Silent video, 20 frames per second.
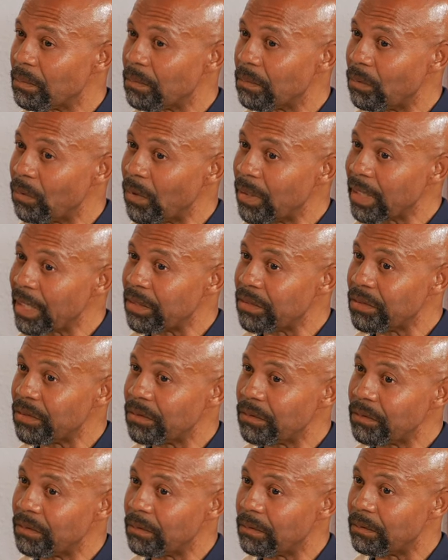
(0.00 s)
What I
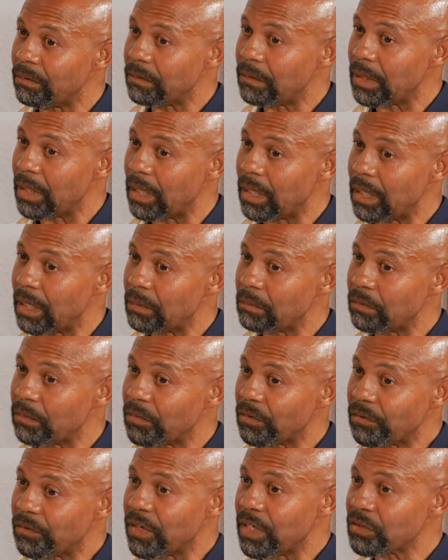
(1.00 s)
do um,
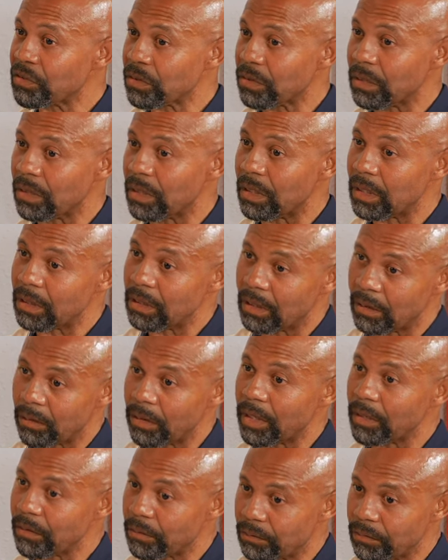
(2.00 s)
professionally, or
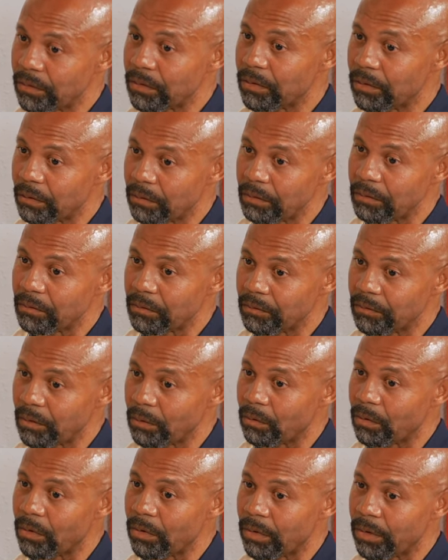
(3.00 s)
rather for the, for
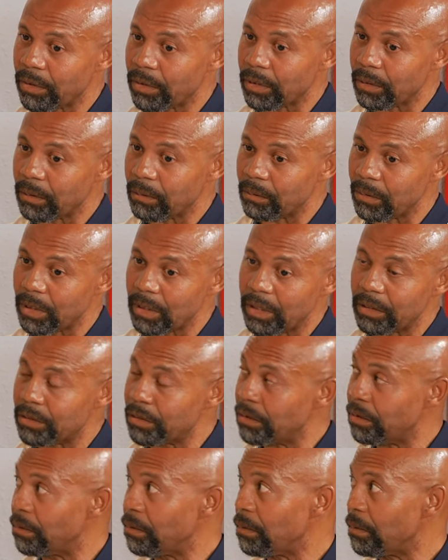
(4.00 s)
work, and what I
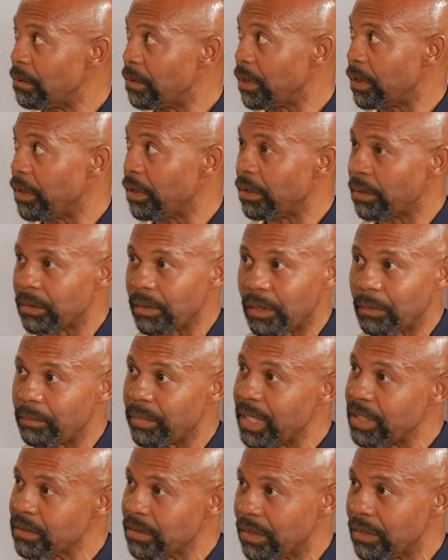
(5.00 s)
do here, they're
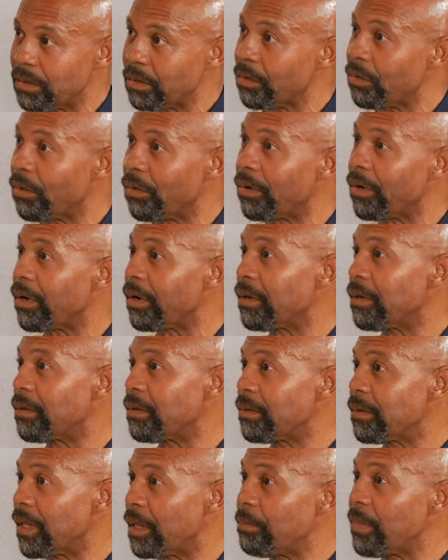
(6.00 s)
basically the core.
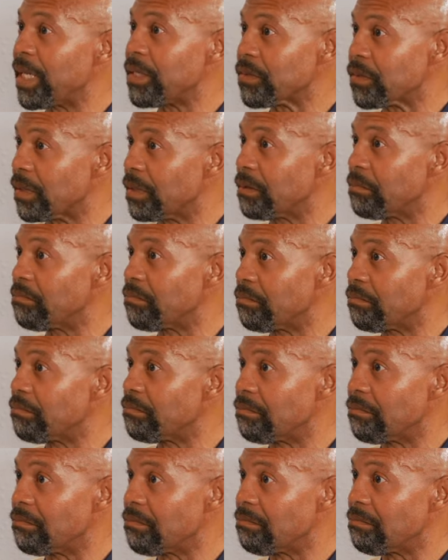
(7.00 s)
They basically,
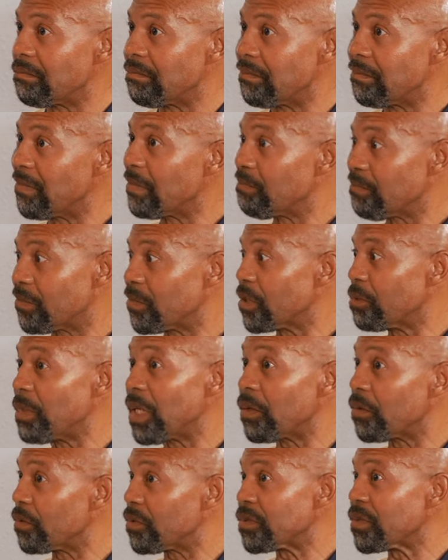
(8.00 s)
to
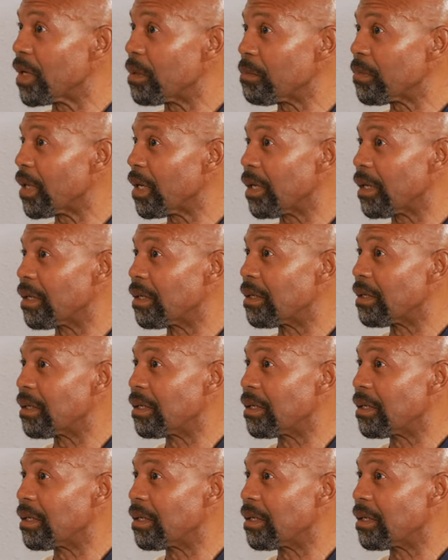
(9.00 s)
me, they're the same thing.